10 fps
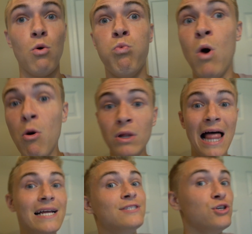What will
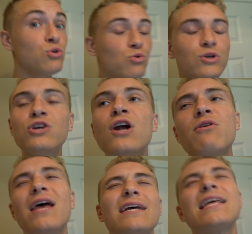I do? You
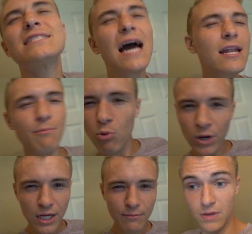know, that, that's kind of the
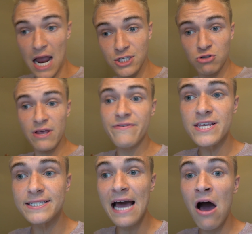point. I do live in
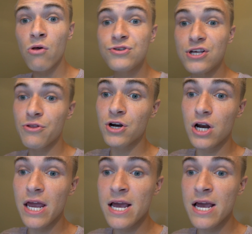the South, so there